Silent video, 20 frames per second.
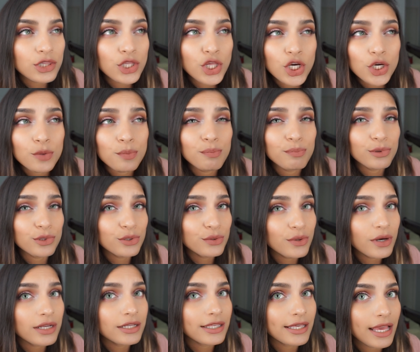look blue
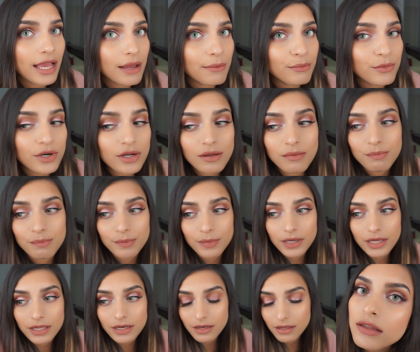on camera,
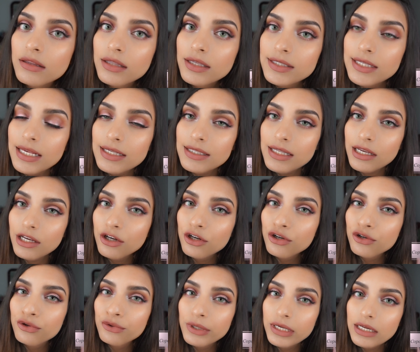but this has like
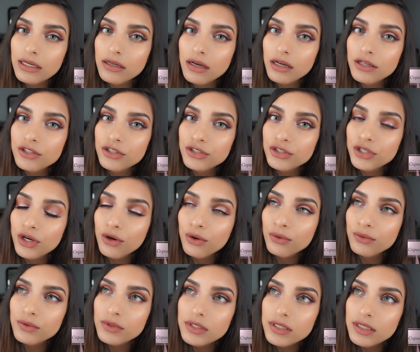green
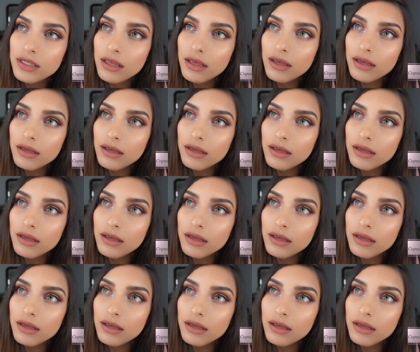undertones.